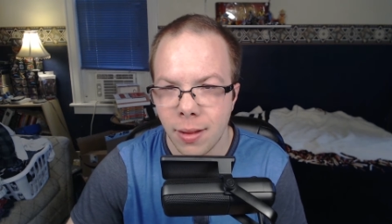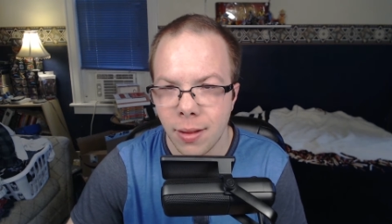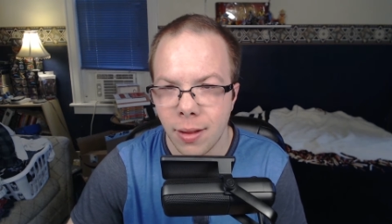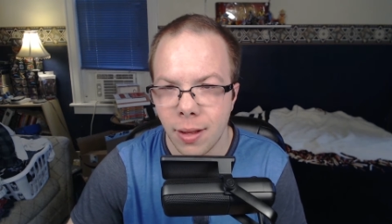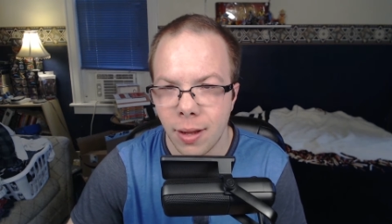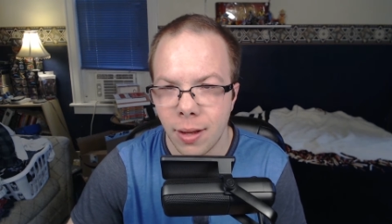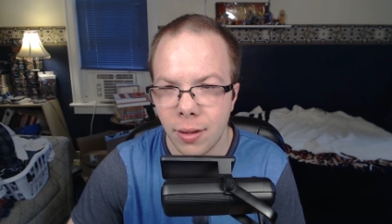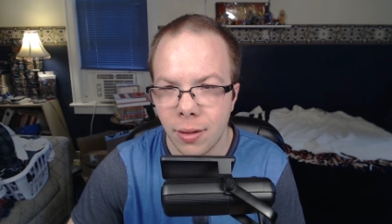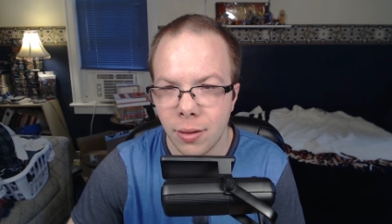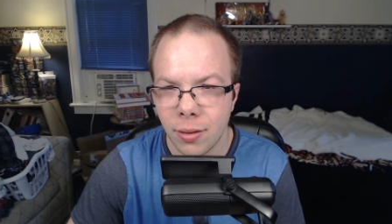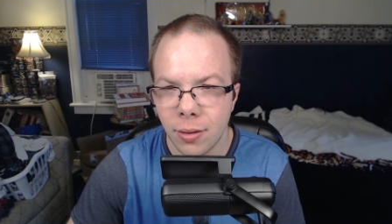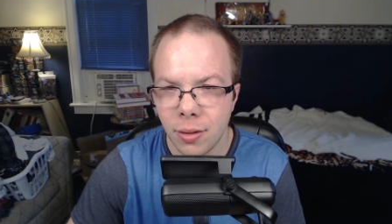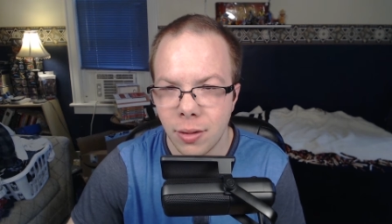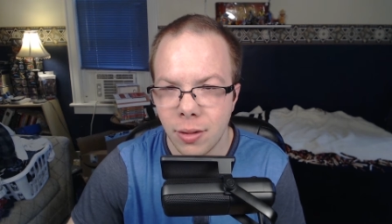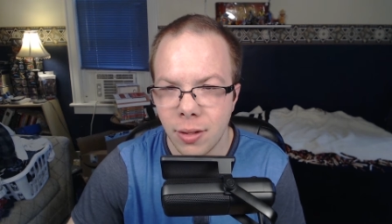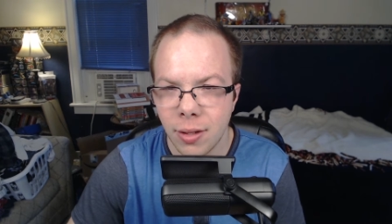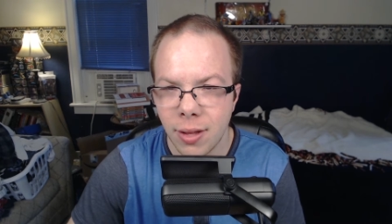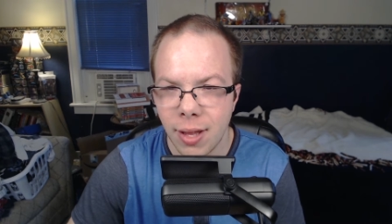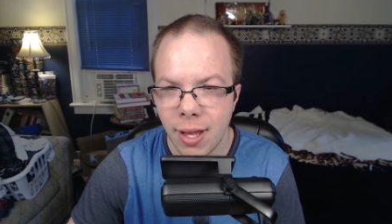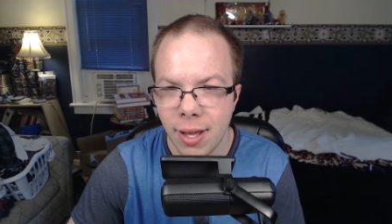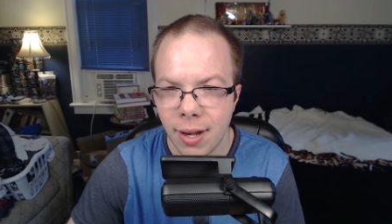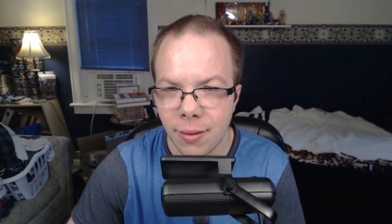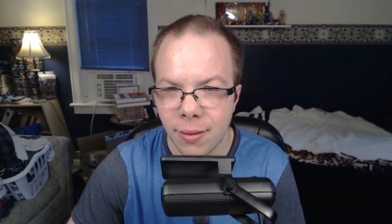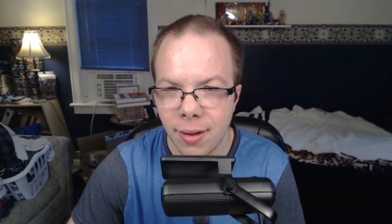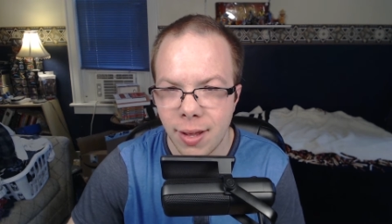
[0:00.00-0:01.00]
I learned
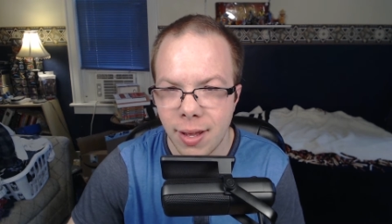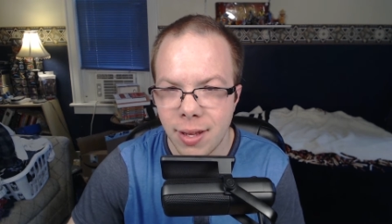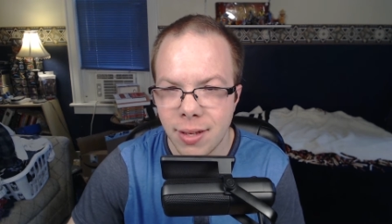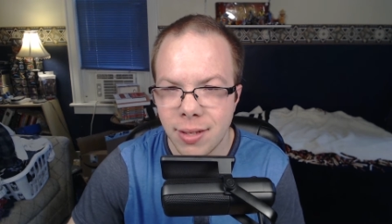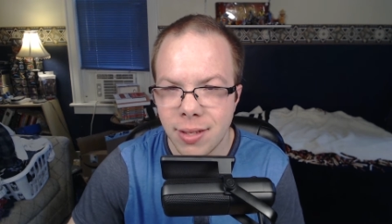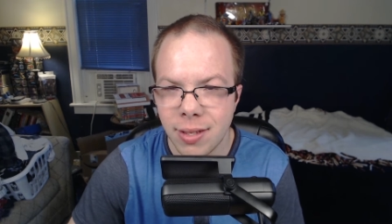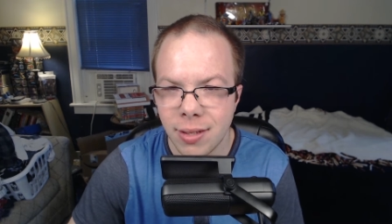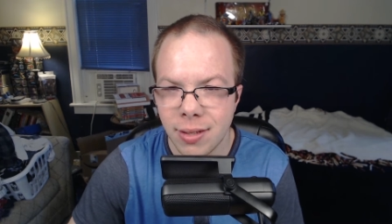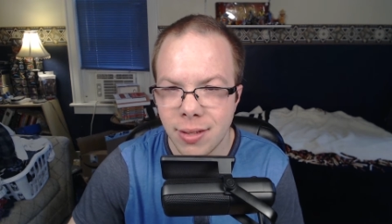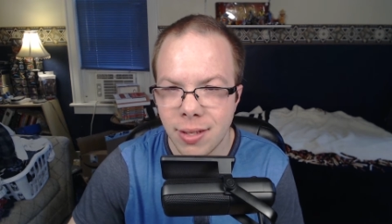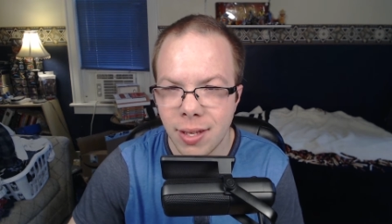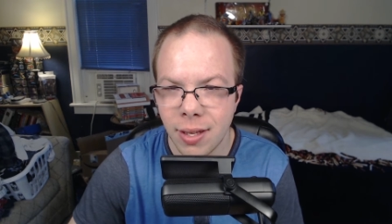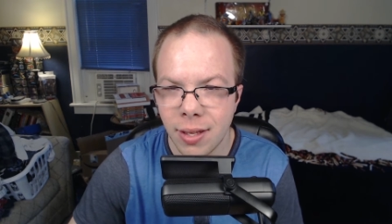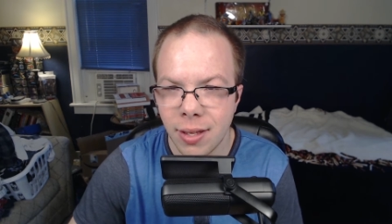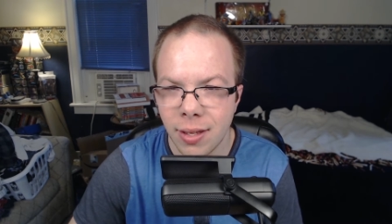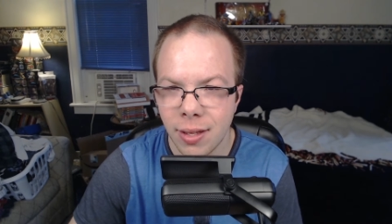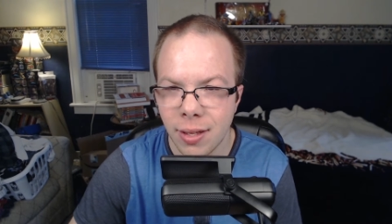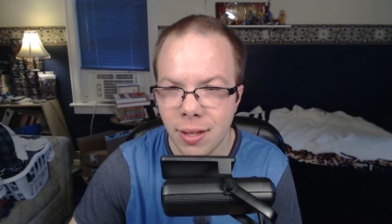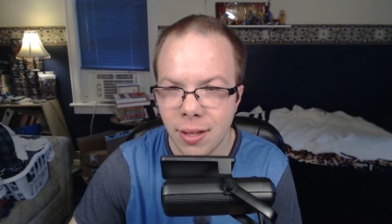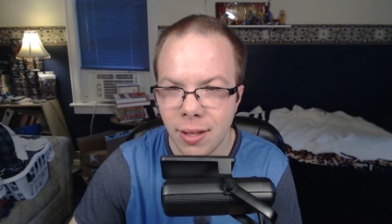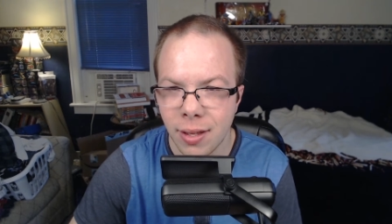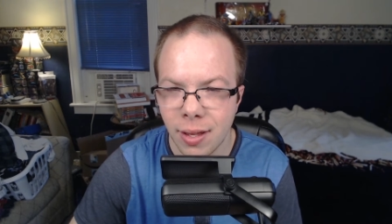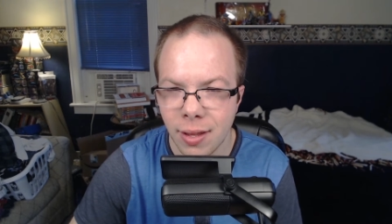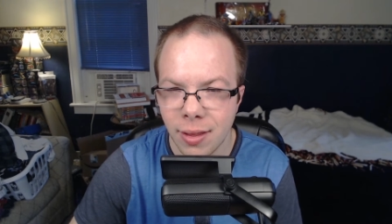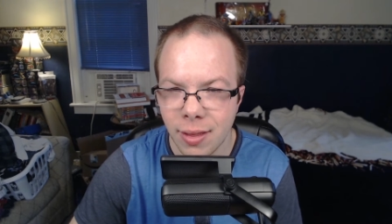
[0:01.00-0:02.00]
that Ace's
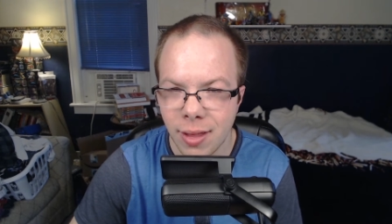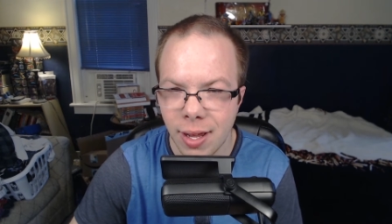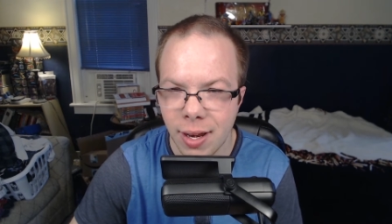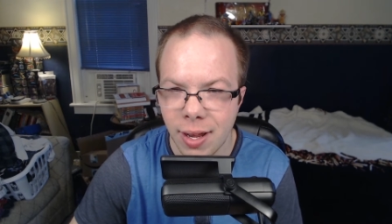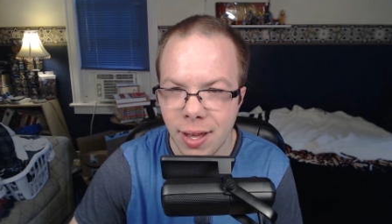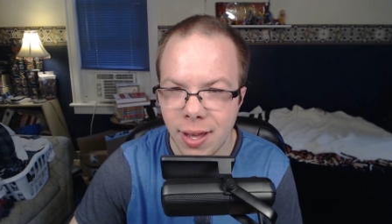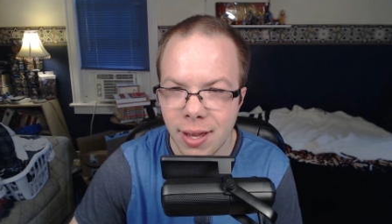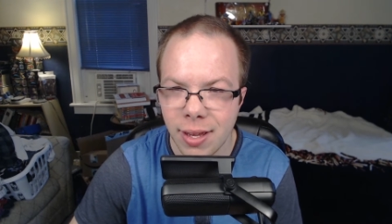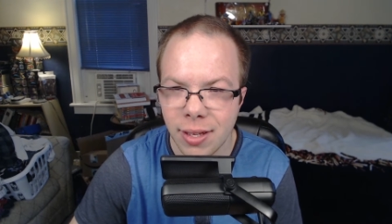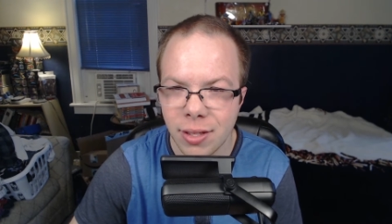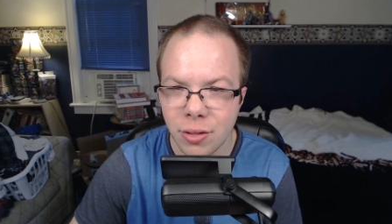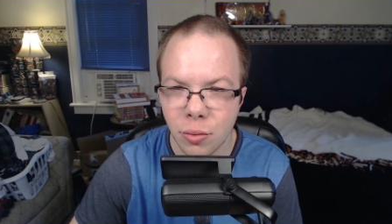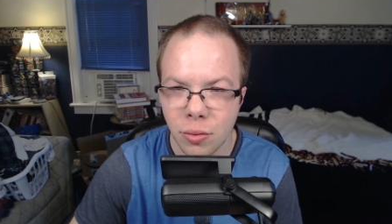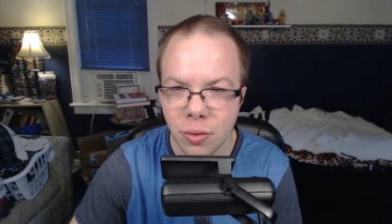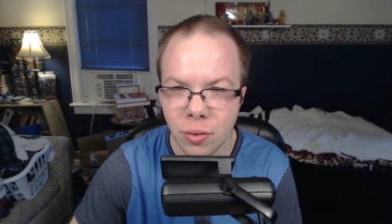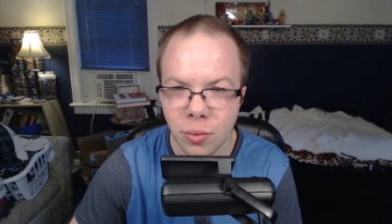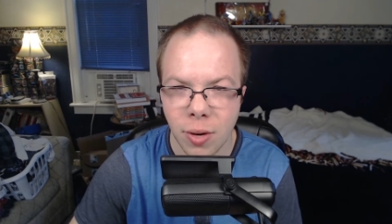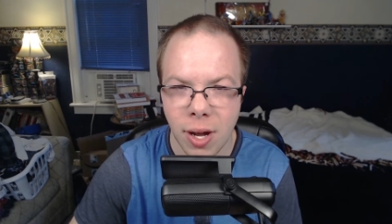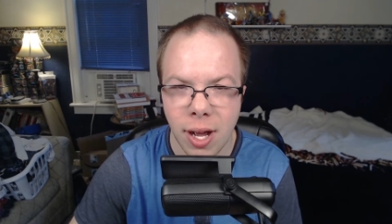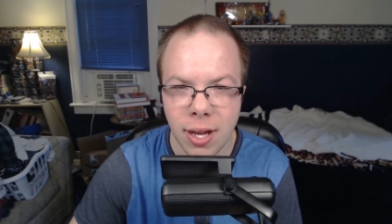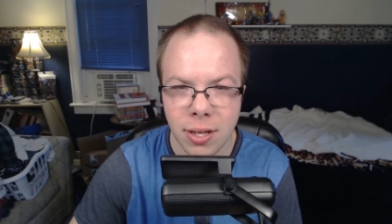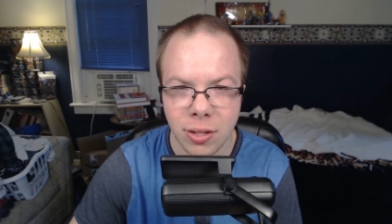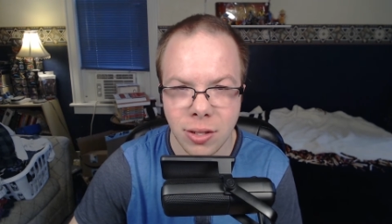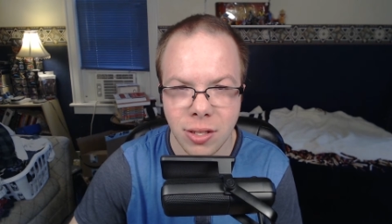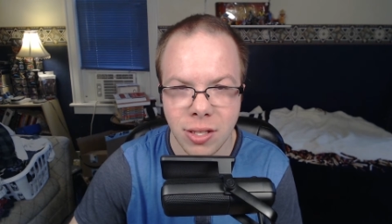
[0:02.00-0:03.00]
that Ace was
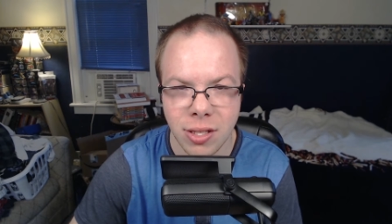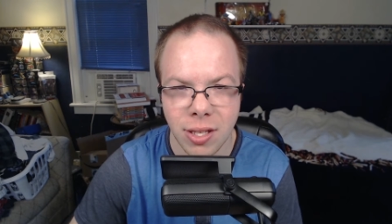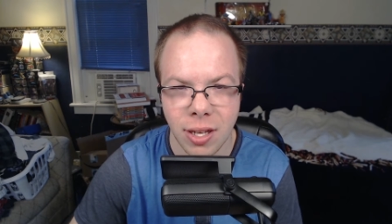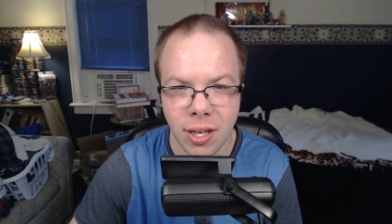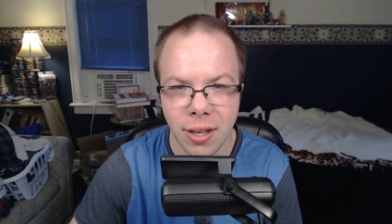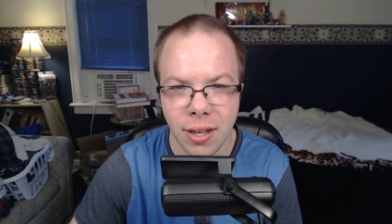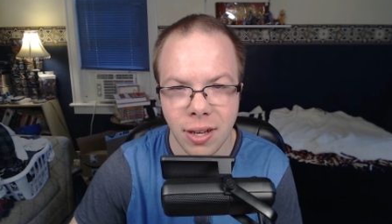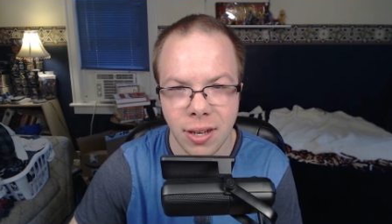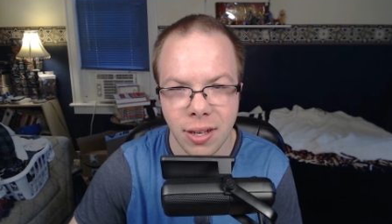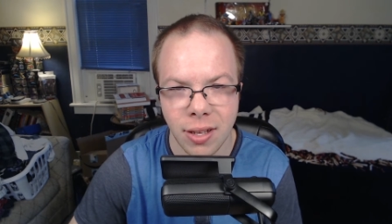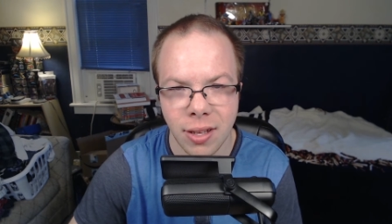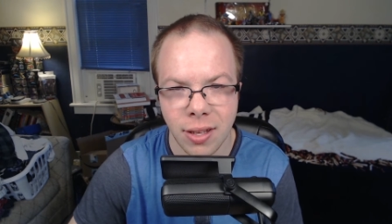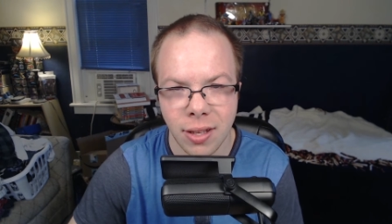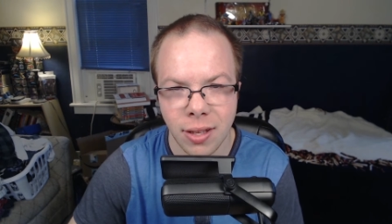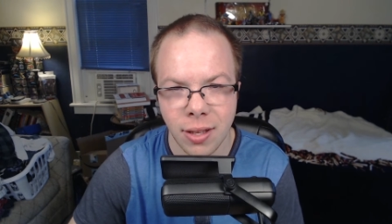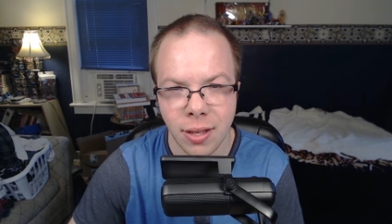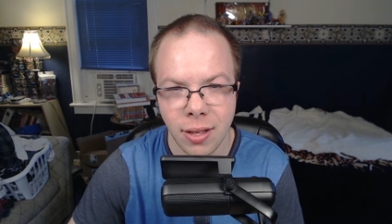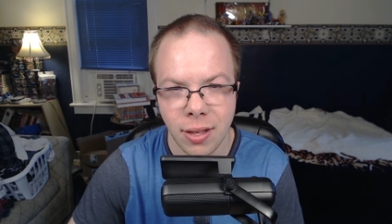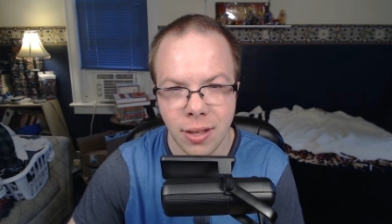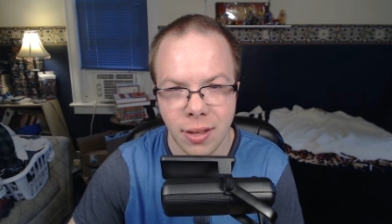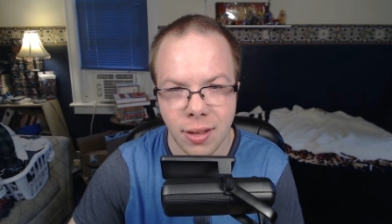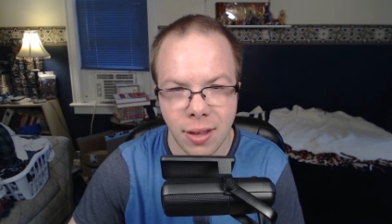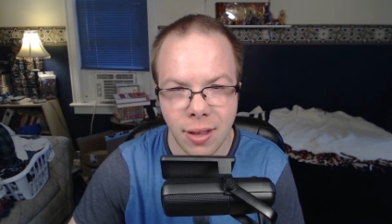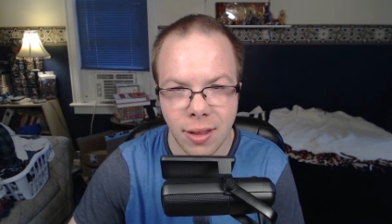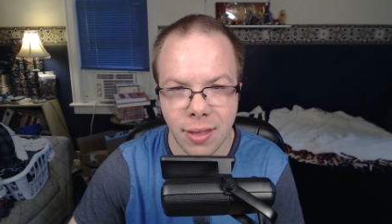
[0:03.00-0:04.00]
Roger's son,
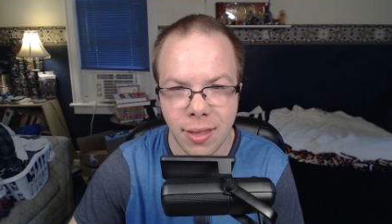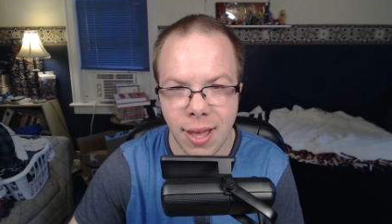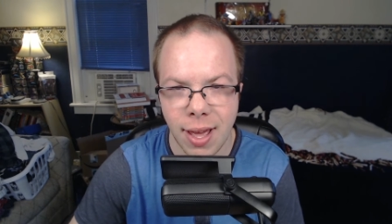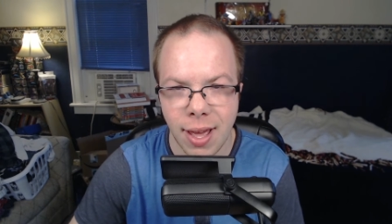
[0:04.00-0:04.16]
and